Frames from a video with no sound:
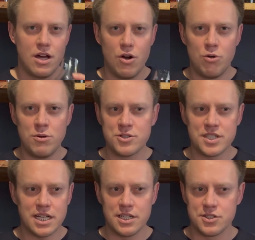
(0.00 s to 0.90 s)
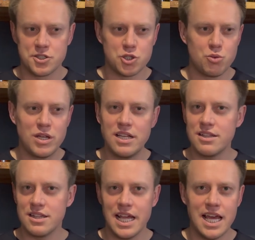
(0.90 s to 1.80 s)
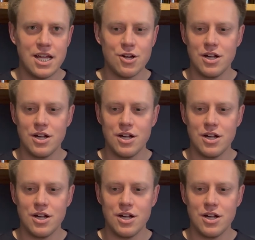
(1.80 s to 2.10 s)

Almost like a sweet layer